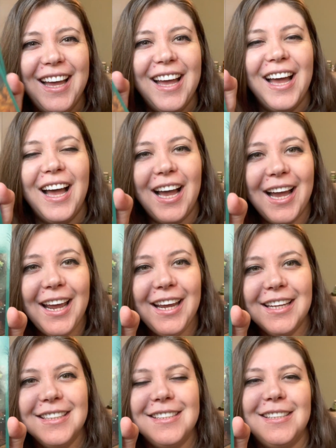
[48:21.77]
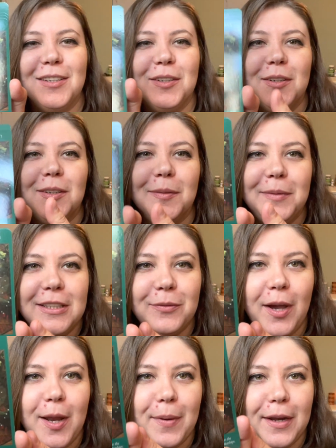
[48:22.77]
I can still be
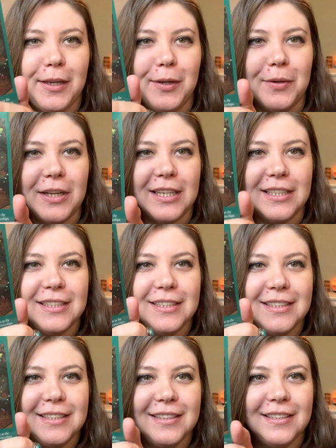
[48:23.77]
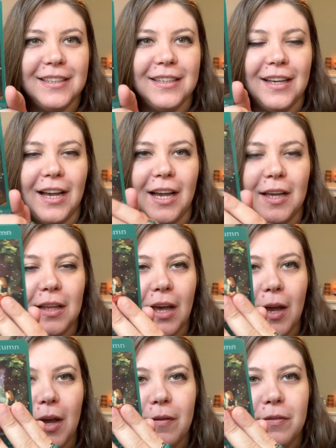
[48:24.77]
swayed by cuteness.
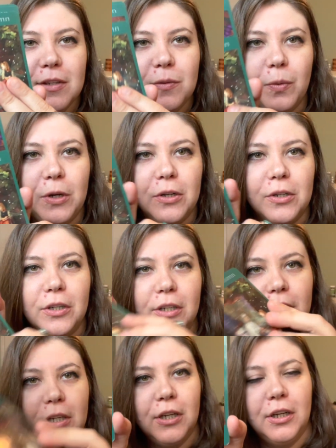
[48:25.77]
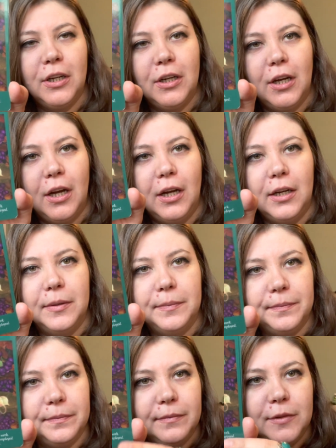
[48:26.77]
I have this weird
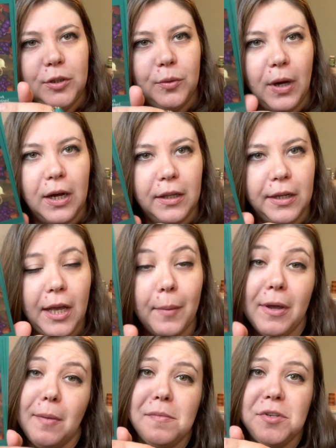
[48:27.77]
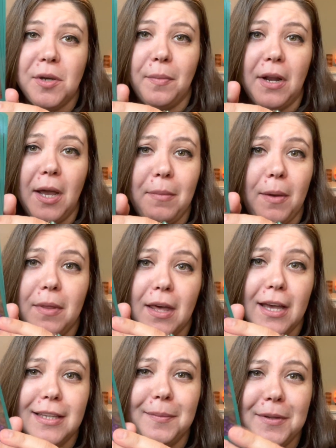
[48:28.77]
duality. I mean, I'm Gemini, maybe that
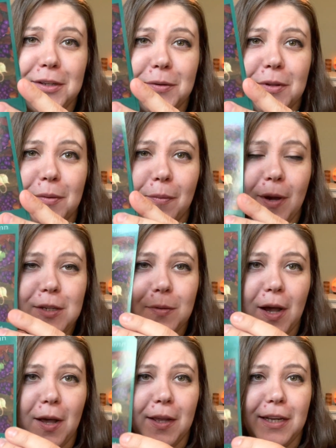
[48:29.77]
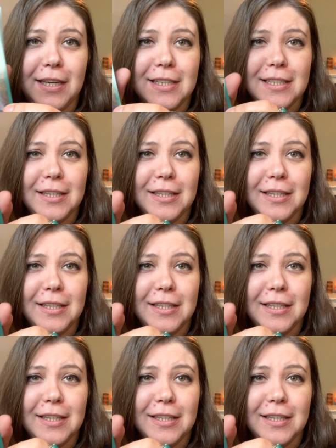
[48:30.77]
has something to do with it. My duality is